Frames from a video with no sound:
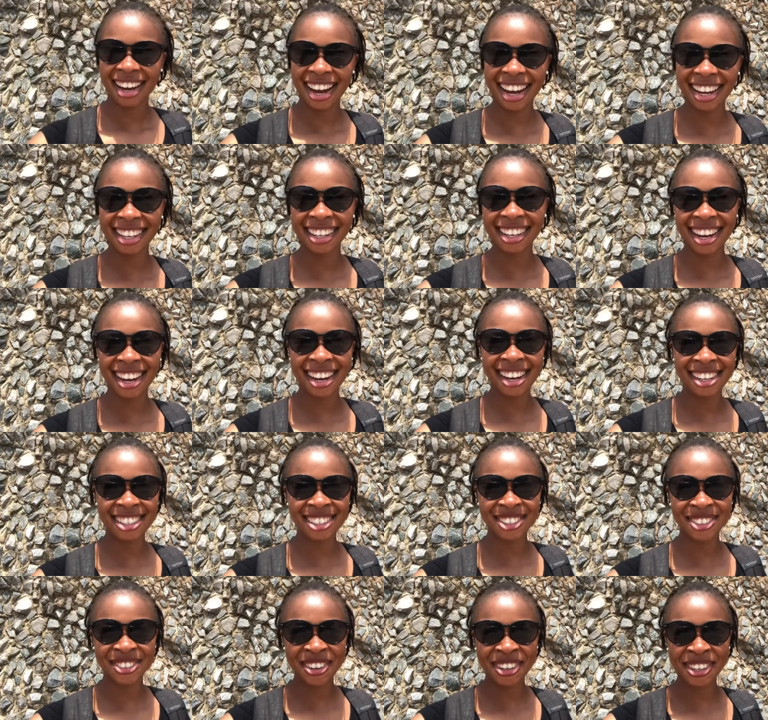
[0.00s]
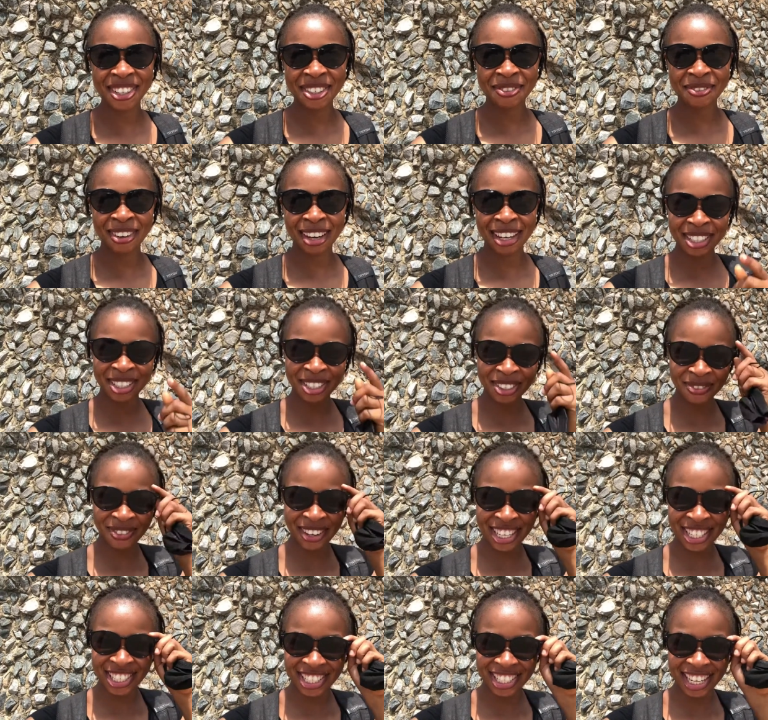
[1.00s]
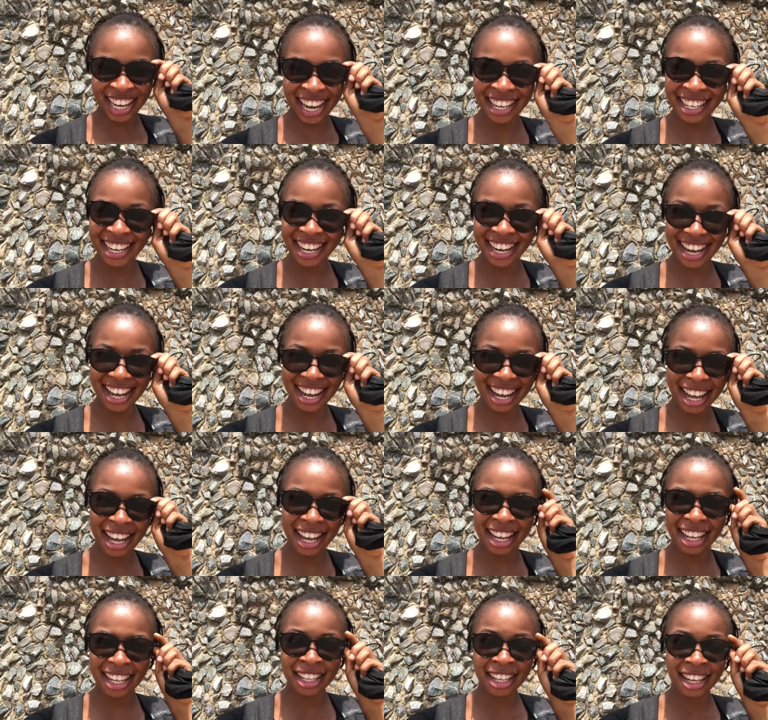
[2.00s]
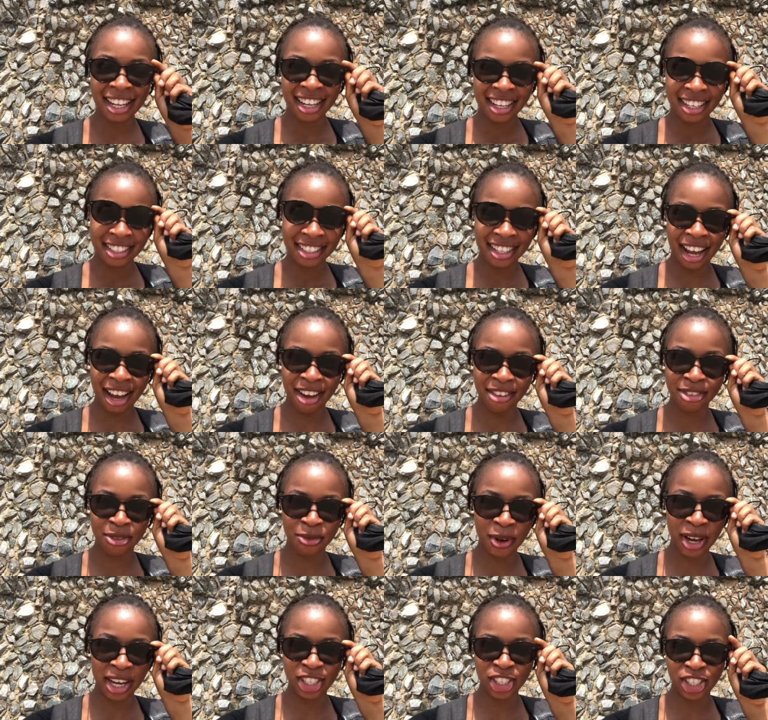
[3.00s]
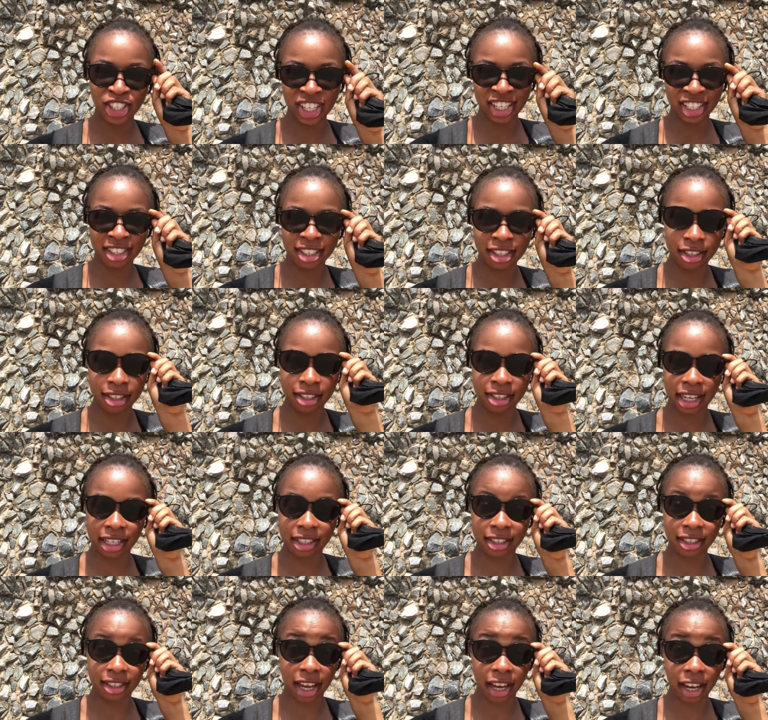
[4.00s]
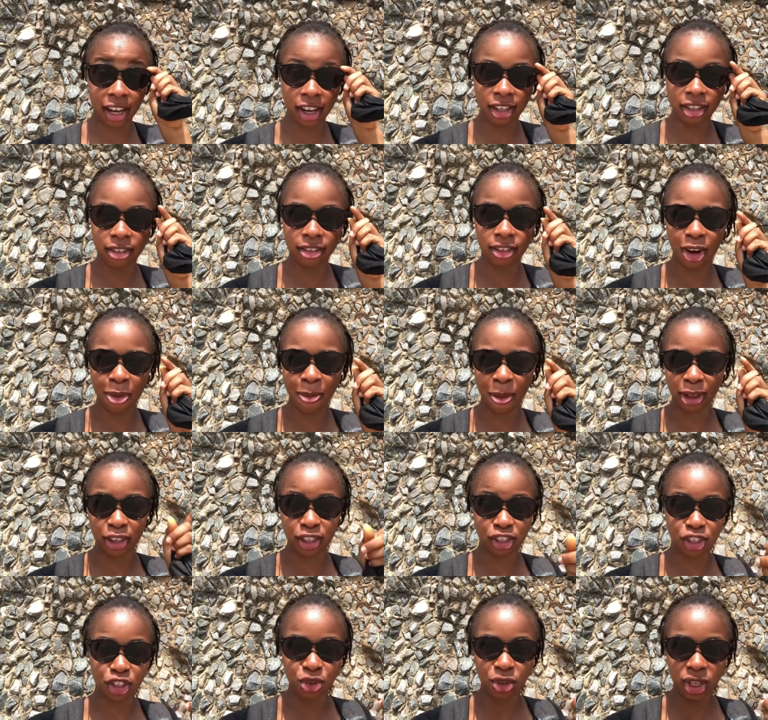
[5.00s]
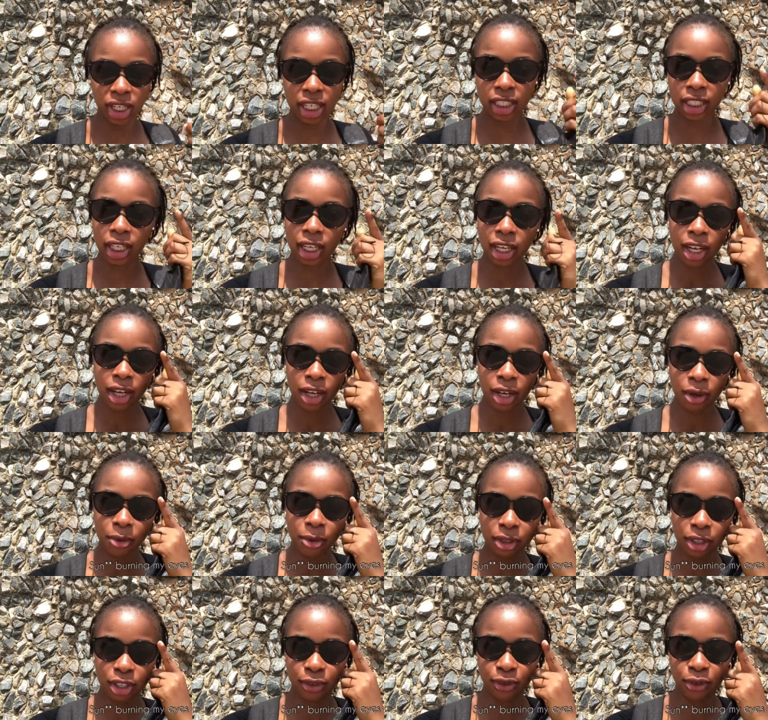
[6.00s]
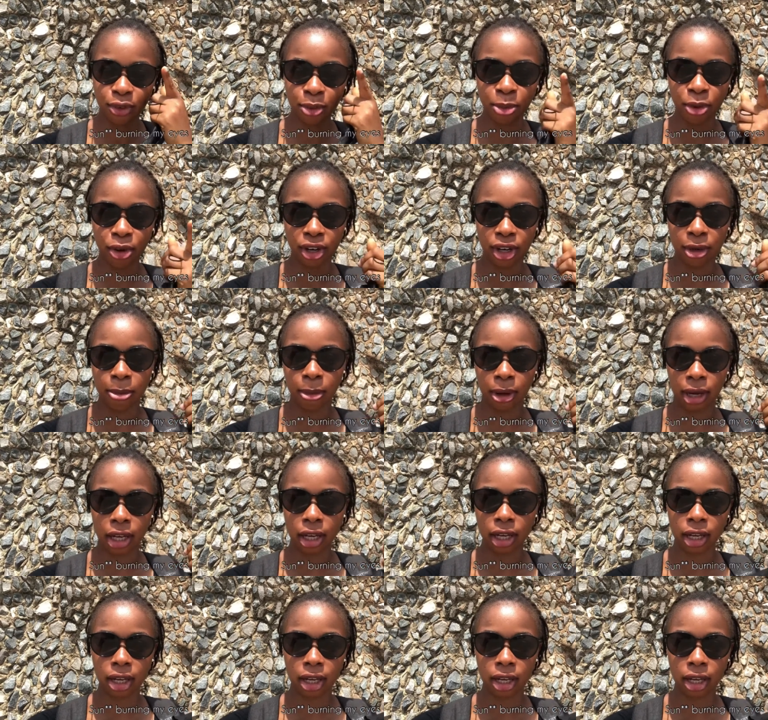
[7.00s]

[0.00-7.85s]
guys welcome back to my channel so i have to wear shades because like i can't look up at the screen with this phone burning my